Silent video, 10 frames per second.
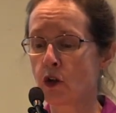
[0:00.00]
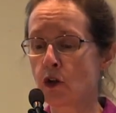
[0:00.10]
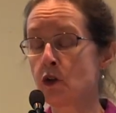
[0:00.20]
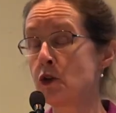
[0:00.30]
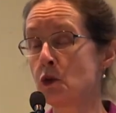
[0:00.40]

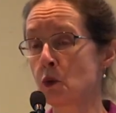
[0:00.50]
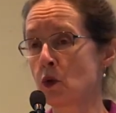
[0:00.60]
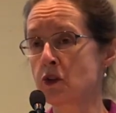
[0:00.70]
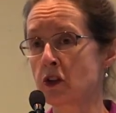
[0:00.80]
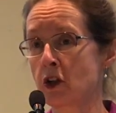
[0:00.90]
who you
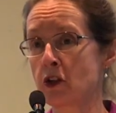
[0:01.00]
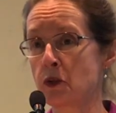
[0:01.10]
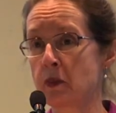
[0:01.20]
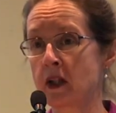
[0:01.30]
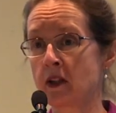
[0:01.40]
want to go to
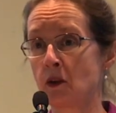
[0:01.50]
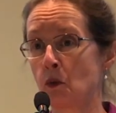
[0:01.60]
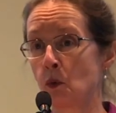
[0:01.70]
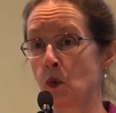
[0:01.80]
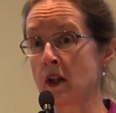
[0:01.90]
bed
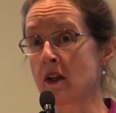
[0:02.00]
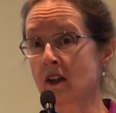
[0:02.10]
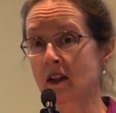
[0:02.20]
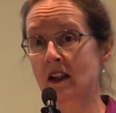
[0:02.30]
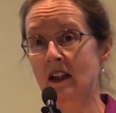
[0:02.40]

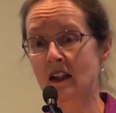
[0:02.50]
with.